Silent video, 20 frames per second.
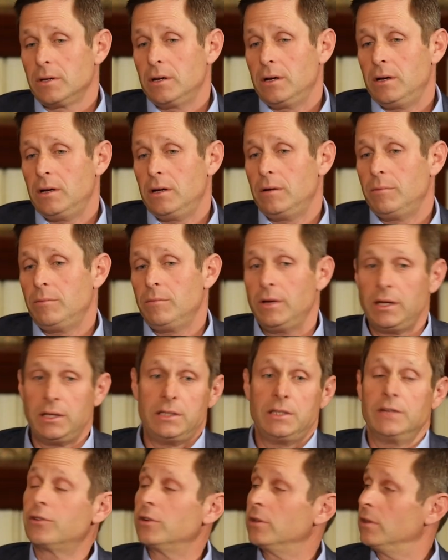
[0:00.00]
um, in
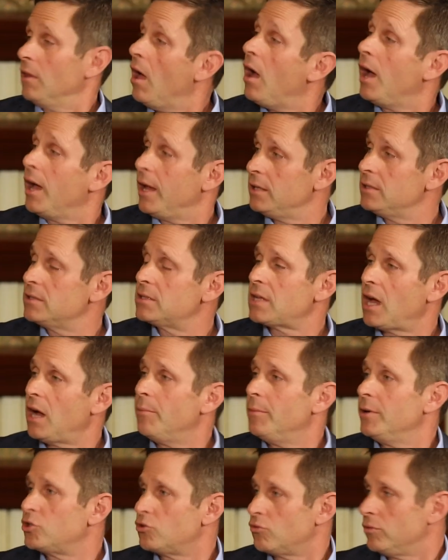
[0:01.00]
different lines how
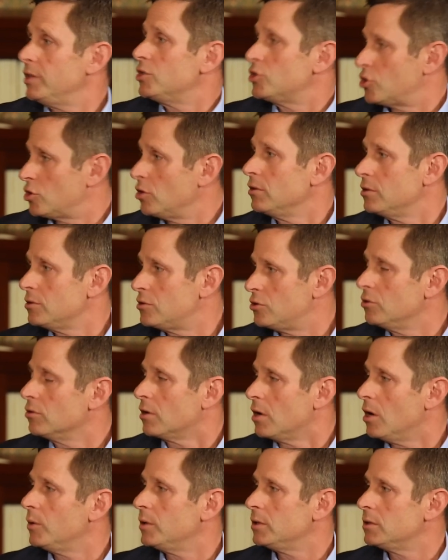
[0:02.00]
much reinsurance you're
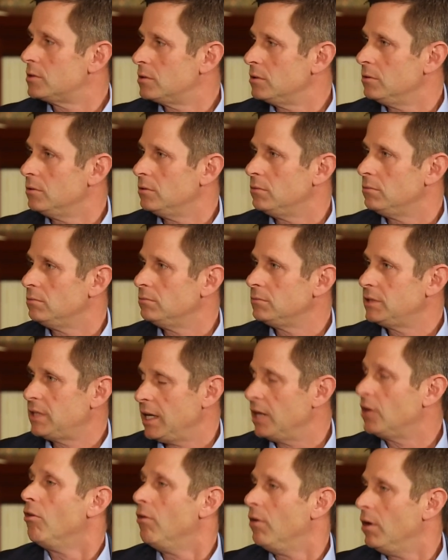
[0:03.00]
going to
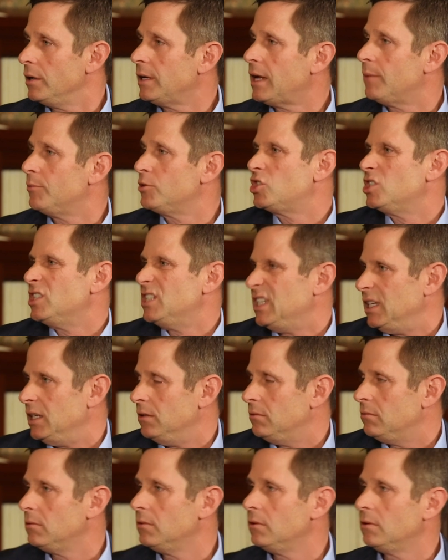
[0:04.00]
take on, how much you
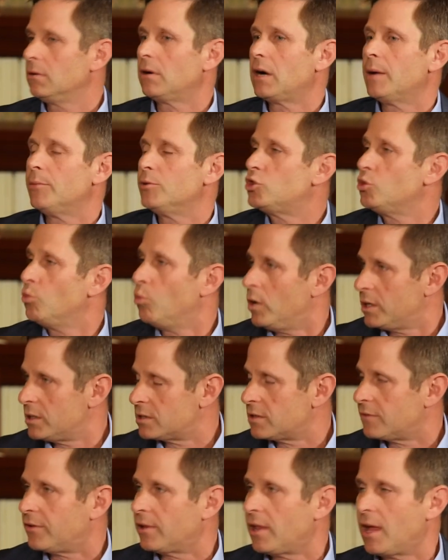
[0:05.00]
need, or how much you want
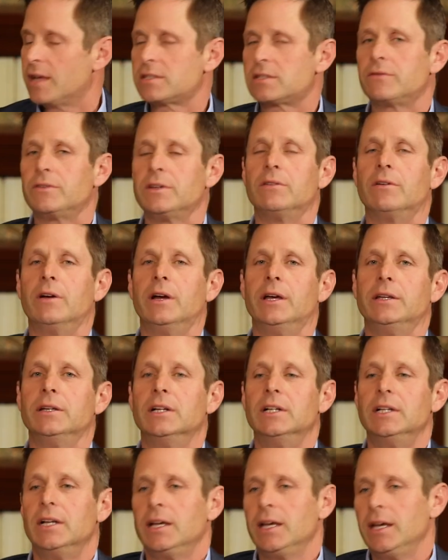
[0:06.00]
as a philosophy, right?
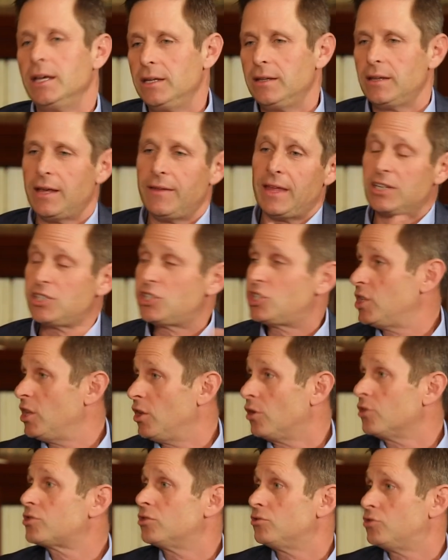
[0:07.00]
And, and that,
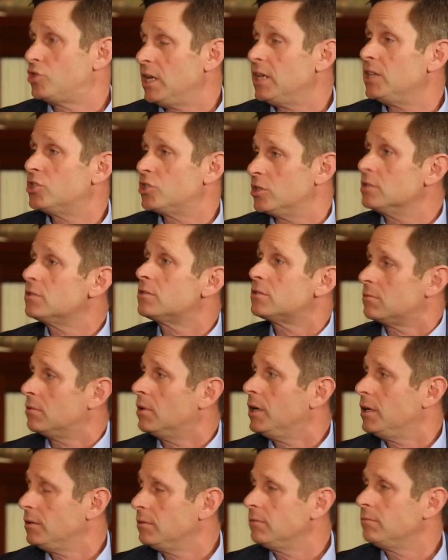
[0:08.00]
that also changes,
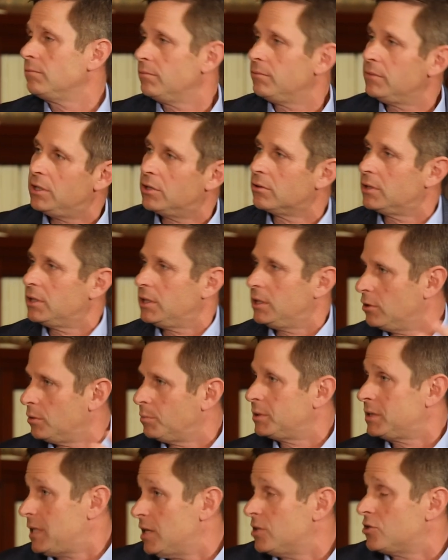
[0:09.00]
right, year to year
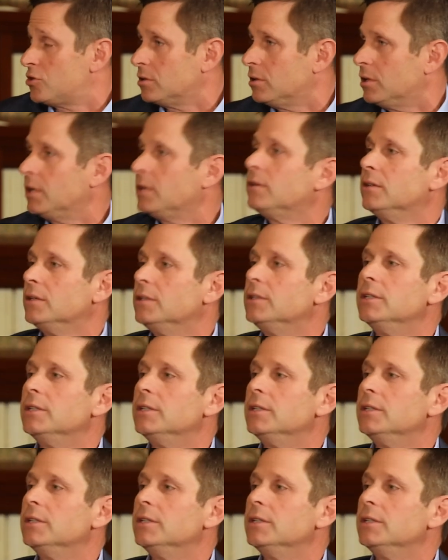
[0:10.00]
potentially.